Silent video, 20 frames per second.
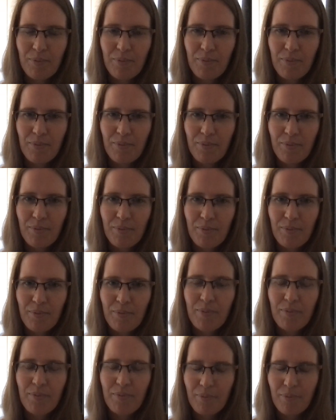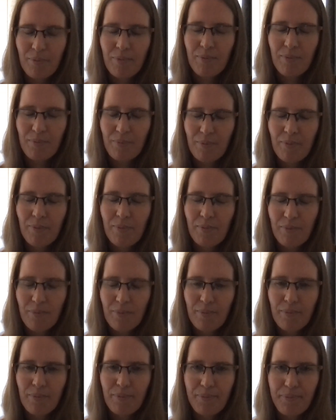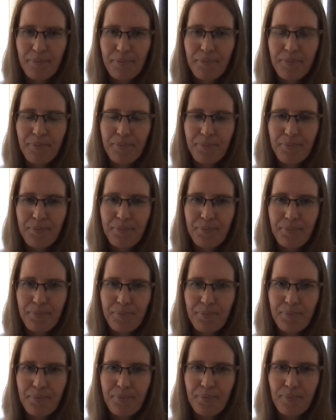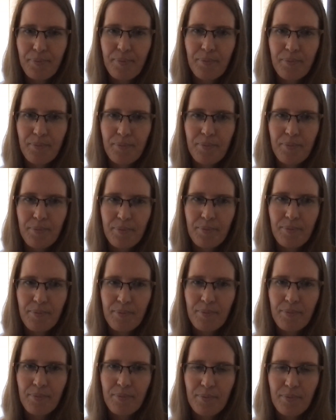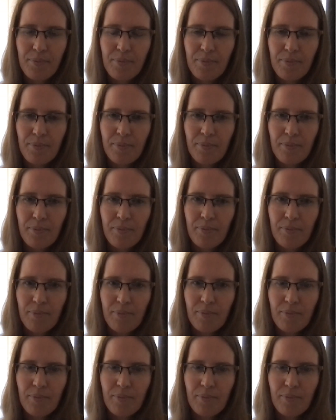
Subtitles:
[no speech]